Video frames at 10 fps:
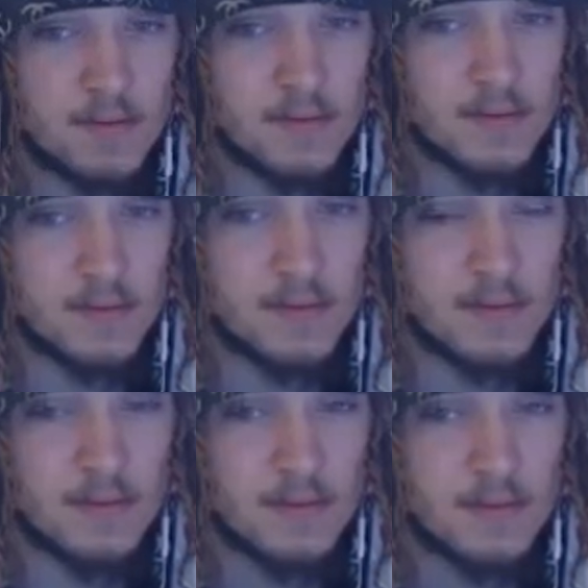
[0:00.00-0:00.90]

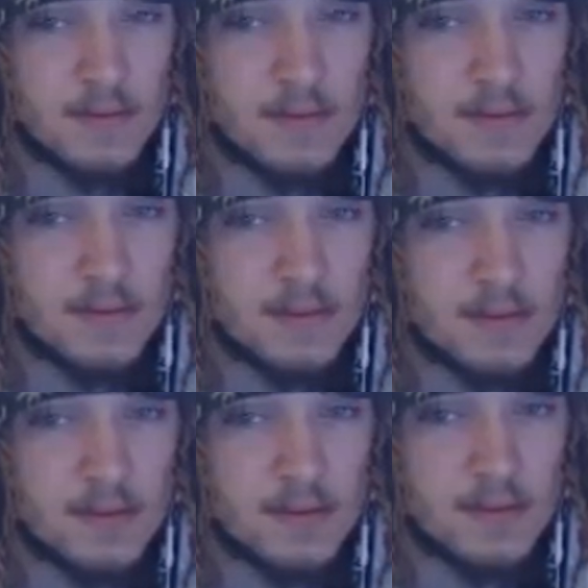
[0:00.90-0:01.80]

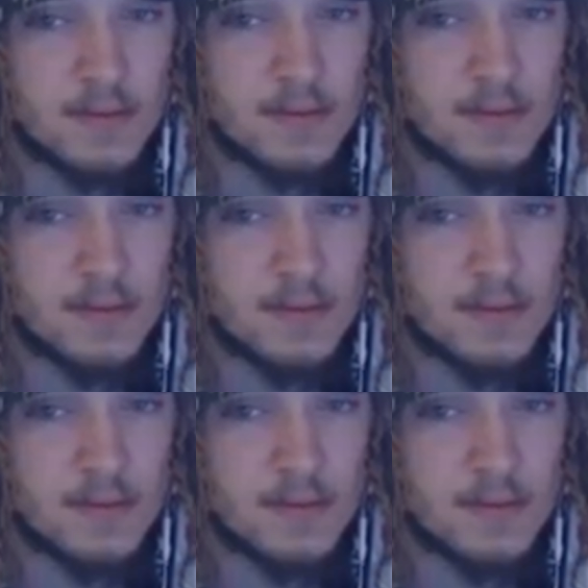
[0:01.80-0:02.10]
Nobody speaks.